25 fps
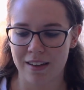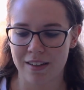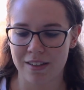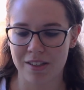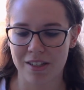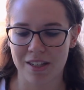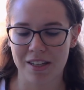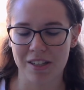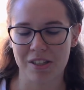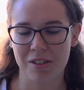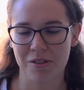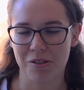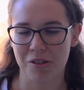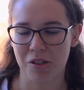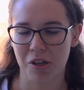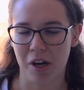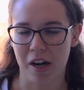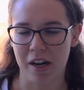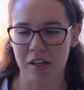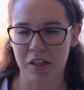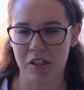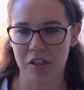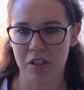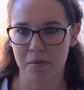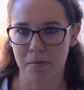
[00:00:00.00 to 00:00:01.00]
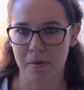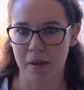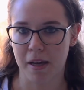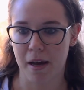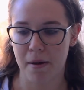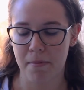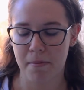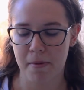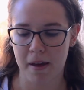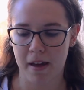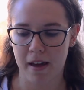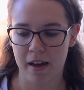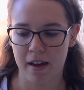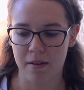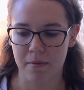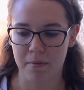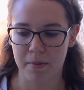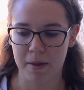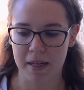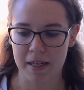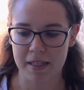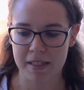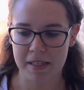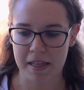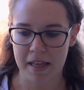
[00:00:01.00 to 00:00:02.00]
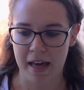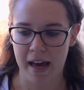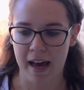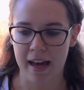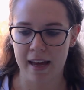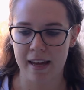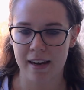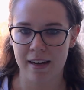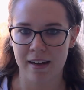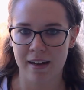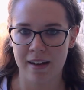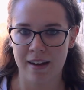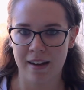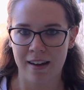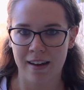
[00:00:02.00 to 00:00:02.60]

because she was trying to cheer me up, and because of that,